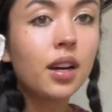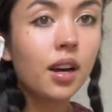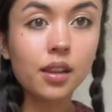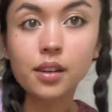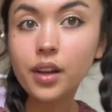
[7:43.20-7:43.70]

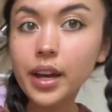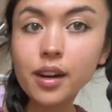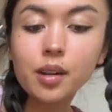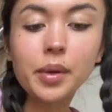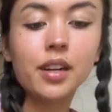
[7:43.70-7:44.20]
a little
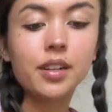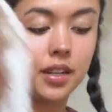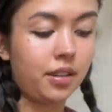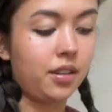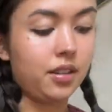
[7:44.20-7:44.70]
hair
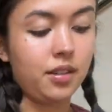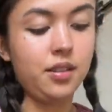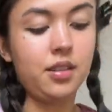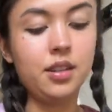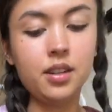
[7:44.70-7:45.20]
bandana.
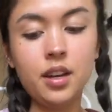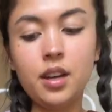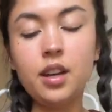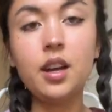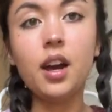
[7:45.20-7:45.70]

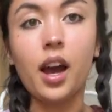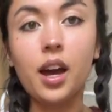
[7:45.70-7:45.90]
I